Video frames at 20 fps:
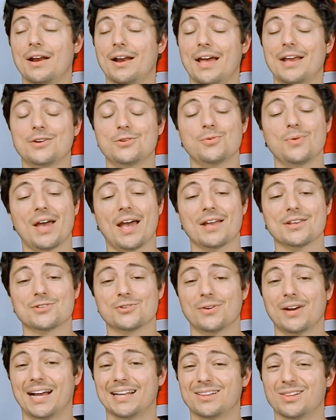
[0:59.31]
and I do
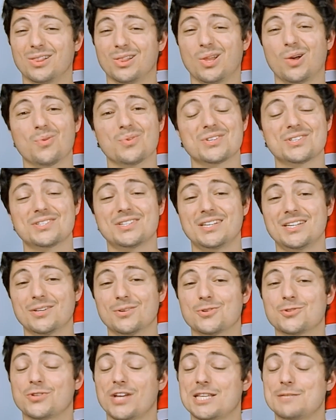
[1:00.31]
answer at the lowest
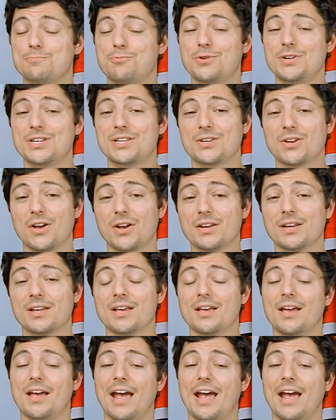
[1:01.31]
tier, so that's pretty good.